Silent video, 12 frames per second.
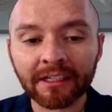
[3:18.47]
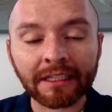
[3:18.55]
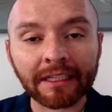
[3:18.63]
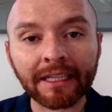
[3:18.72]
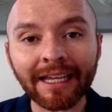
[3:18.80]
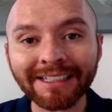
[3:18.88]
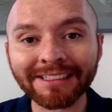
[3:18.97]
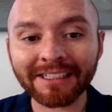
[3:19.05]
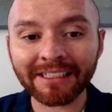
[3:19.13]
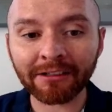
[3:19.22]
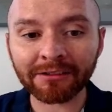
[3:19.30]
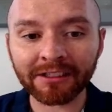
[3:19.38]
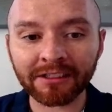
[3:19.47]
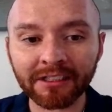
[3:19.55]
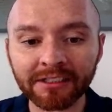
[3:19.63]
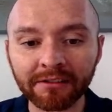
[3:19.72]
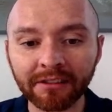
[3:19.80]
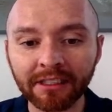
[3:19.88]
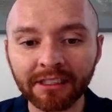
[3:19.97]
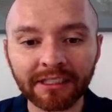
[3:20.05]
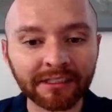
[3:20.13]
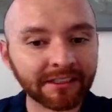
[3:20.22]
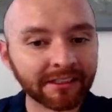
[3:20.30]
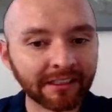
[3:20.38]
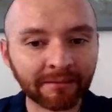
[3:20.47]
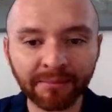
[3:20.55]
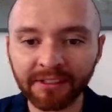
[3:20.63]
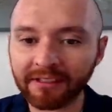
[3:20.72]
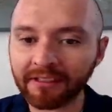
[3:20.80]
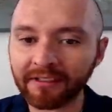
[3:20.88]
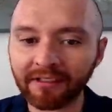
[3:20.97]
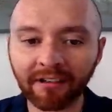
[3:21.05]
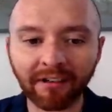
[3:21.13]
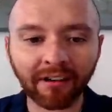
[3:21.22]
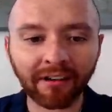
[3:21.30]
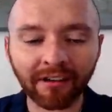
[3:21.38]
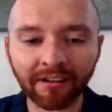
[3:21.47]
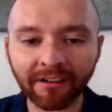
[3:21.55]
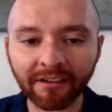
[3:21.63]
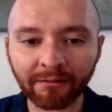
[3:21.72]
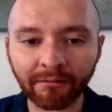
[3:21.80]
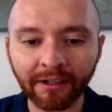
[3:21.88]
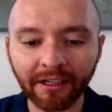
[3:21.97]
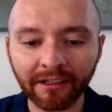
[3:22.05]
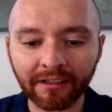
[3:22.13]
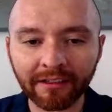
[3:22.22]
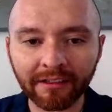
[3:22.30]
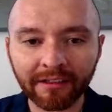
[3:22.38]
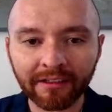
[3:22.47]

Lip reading: Next thing I would suggest doing is skipping all the way